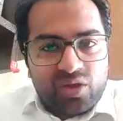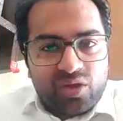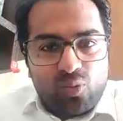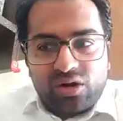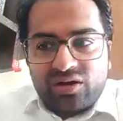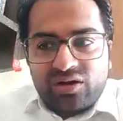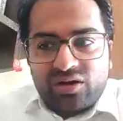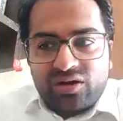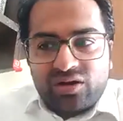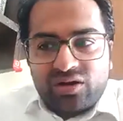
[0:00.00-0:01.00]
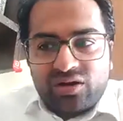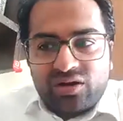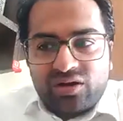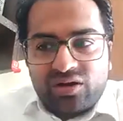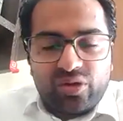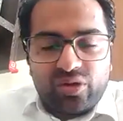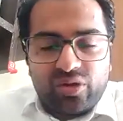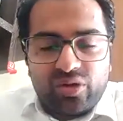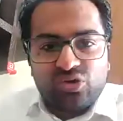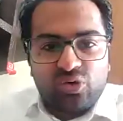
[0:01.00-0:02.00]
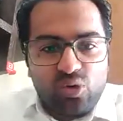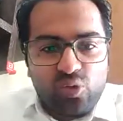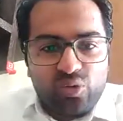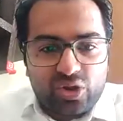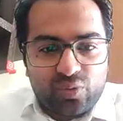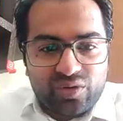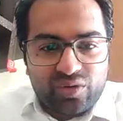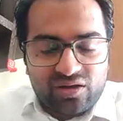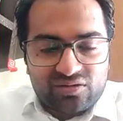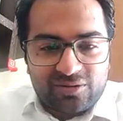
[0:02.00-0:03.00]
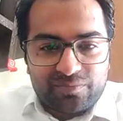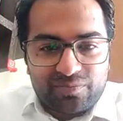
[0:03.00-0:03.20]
definitely what he is going to talk about. So